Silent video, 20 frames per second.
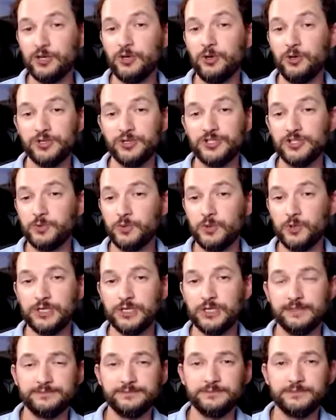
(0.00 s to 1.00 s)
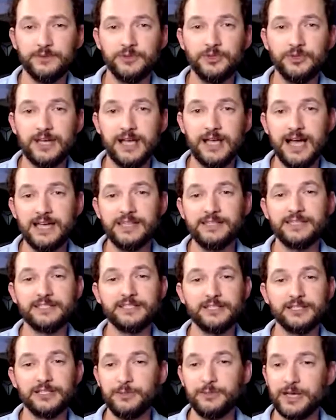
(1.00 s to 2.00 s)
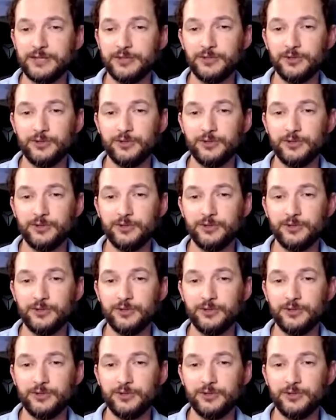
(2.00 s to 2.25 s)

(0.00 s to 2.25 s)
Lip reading: a horse to water. You can't necessarily make the